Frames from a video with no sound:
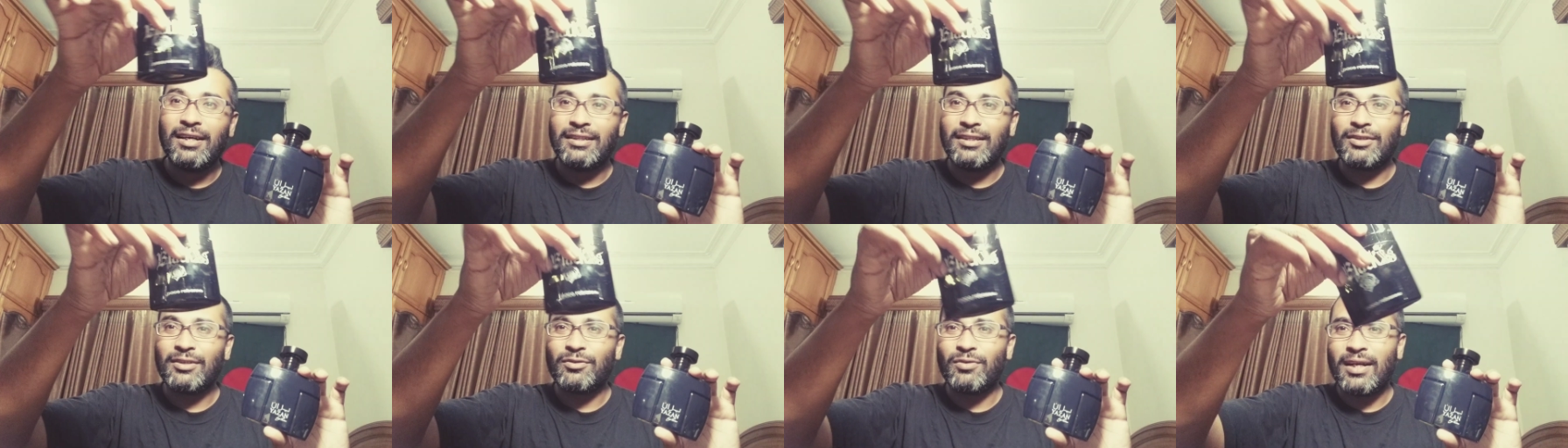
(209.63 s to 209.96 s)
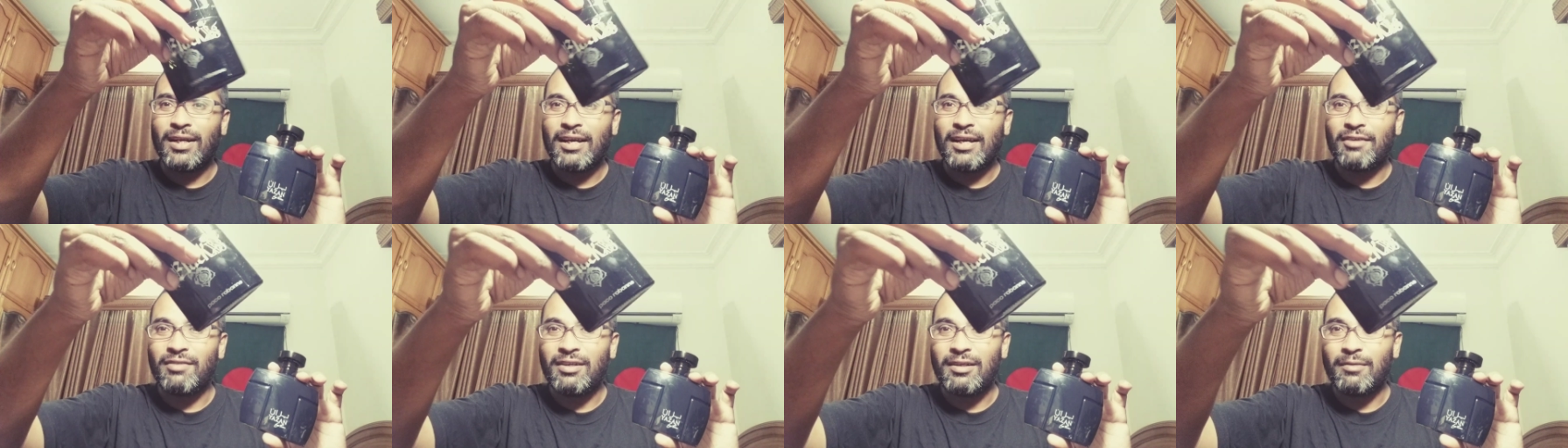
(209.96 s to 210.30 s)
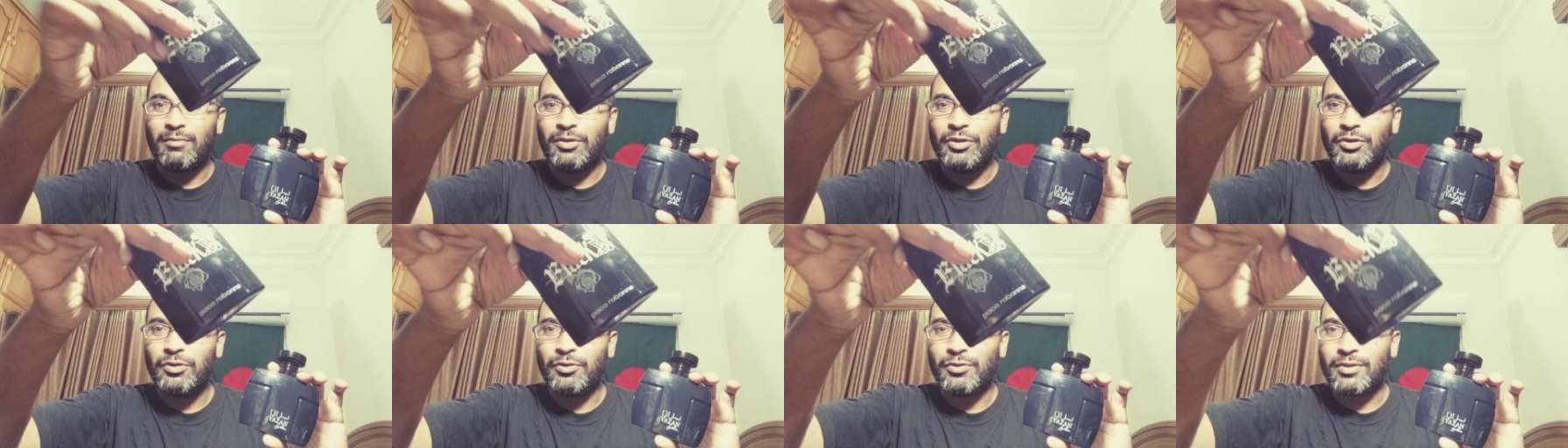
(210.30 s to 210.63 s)
This one I have a
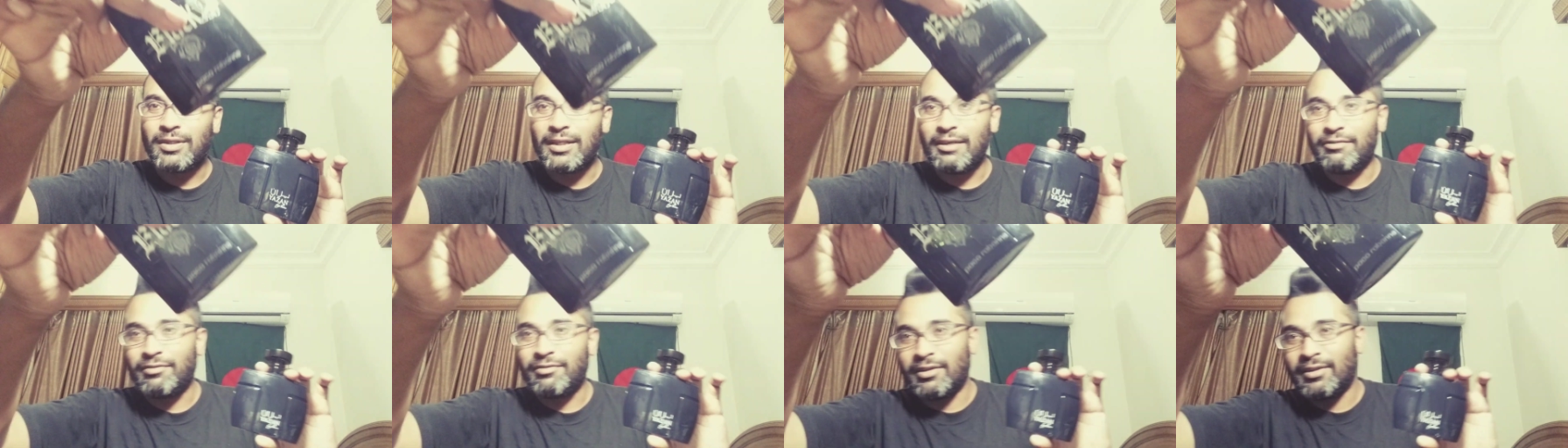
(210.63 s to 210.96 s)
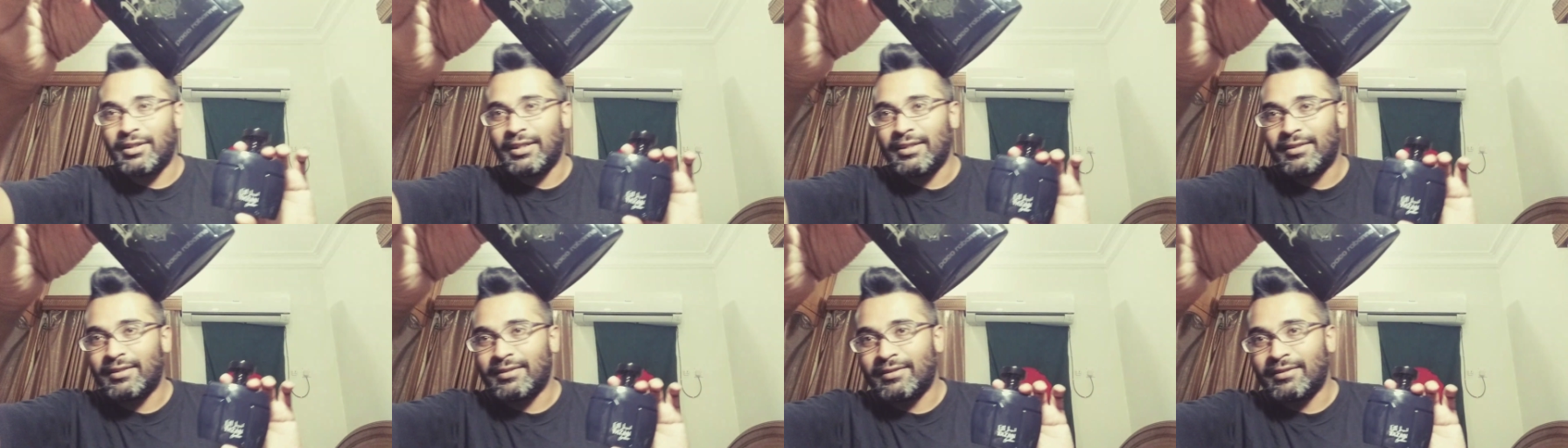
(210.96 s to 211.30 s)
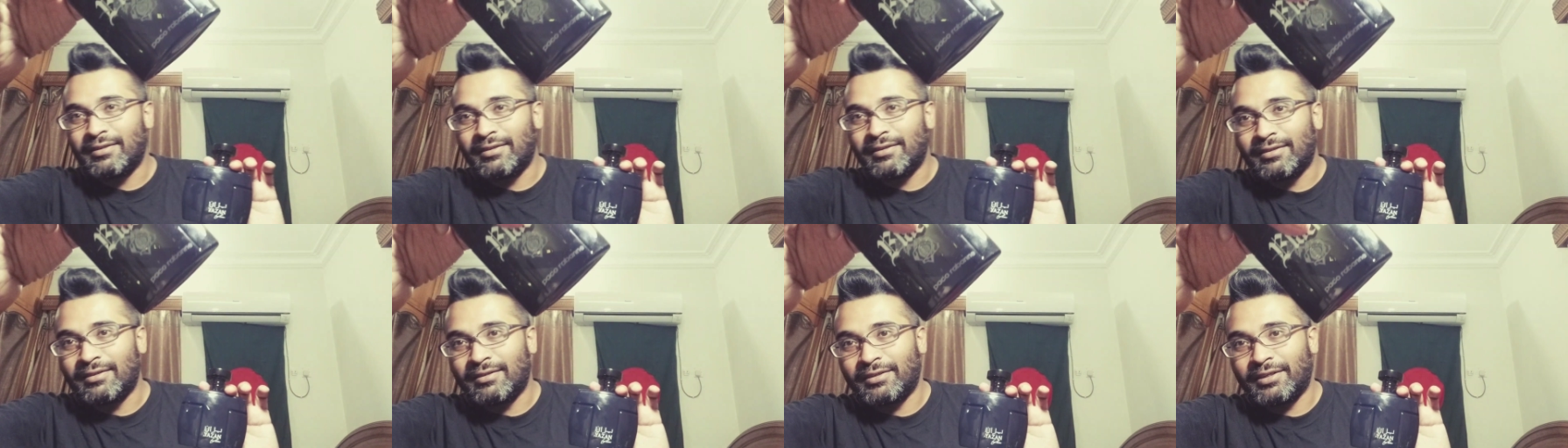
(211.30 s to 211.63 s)
little bit juice left on this.
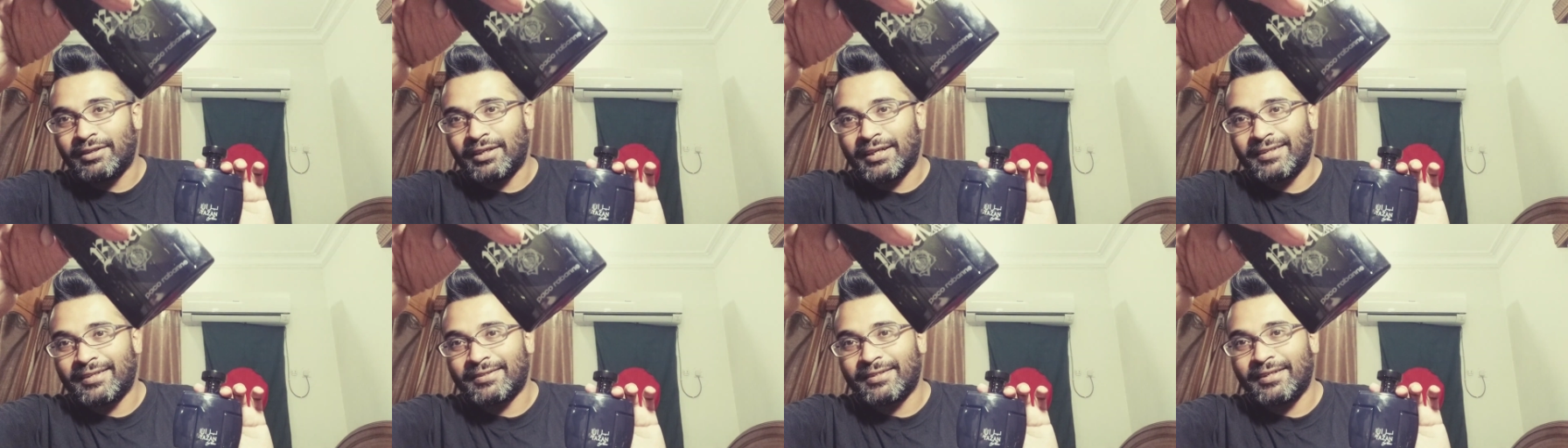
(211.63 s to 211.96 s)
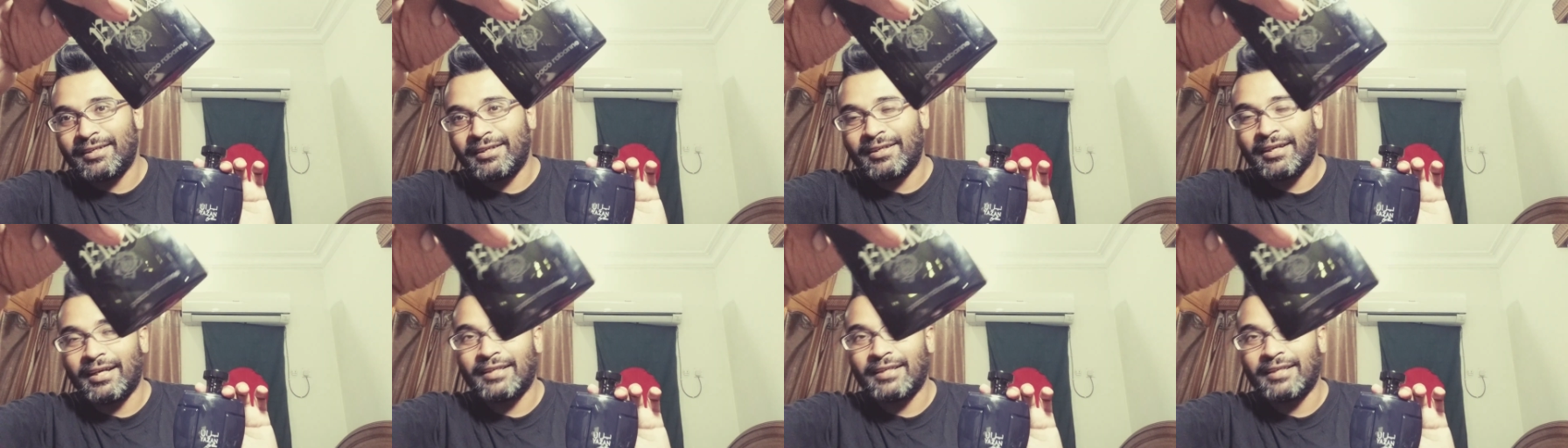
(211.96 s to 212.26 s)
You can see